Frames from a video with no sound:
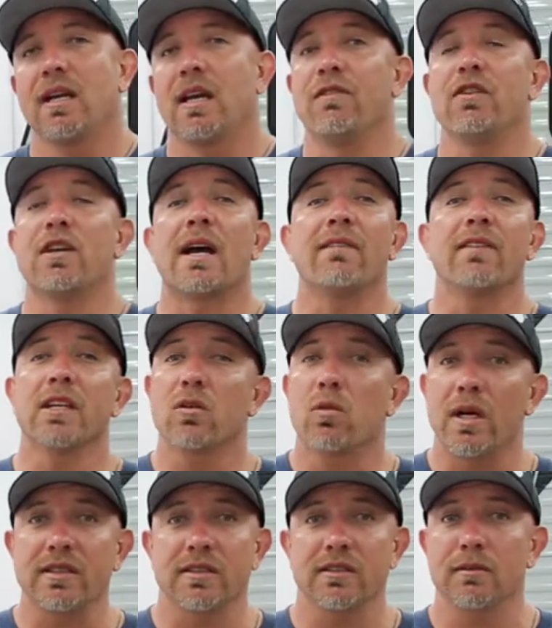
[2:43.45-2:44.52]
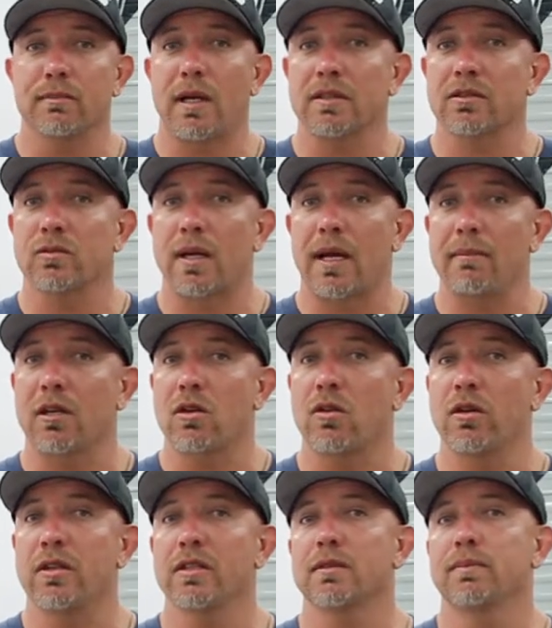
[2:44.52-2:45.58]
If you have any questions about ceramic
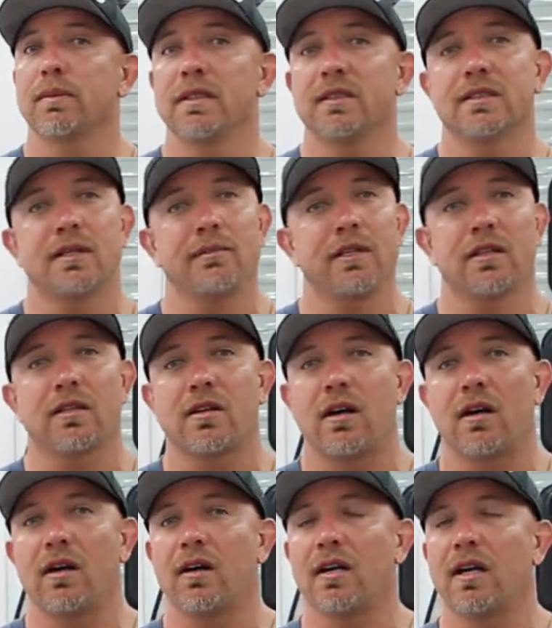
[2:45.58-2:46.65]
coatings, please give me a call.